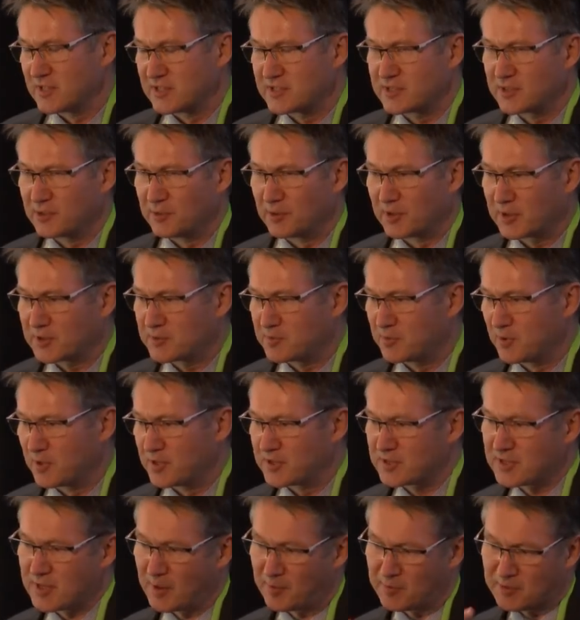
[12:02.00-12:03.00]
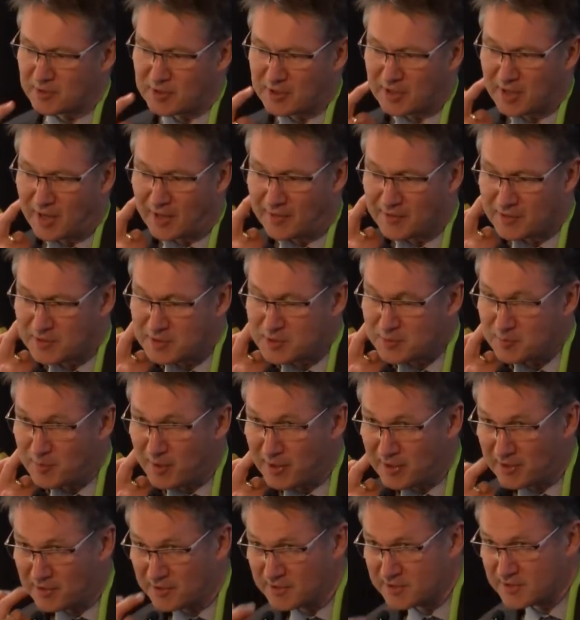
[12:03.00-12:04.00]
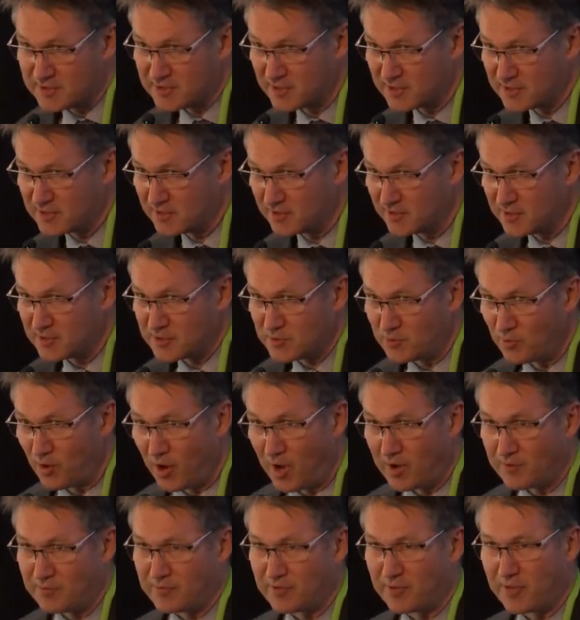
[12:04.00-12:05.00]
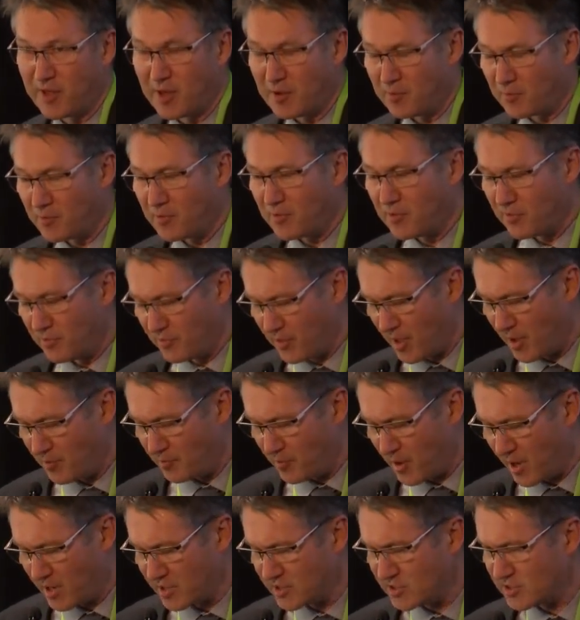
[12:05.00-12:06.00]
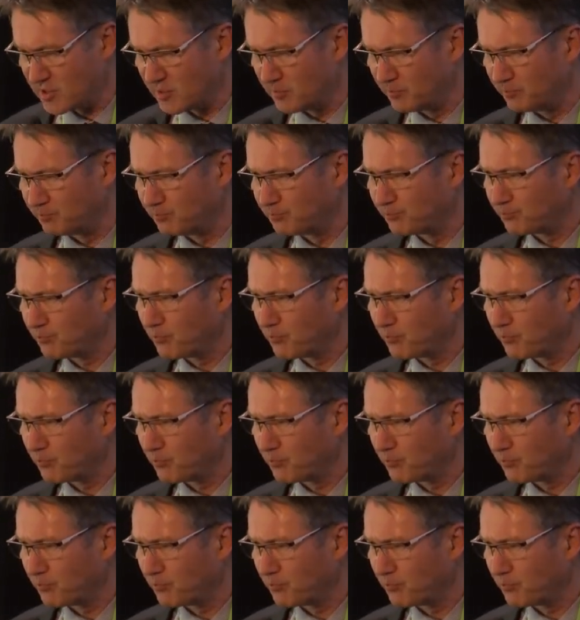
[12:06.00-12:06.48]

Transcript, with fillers: these two experts coming together to make a decision that's right for that, that patient.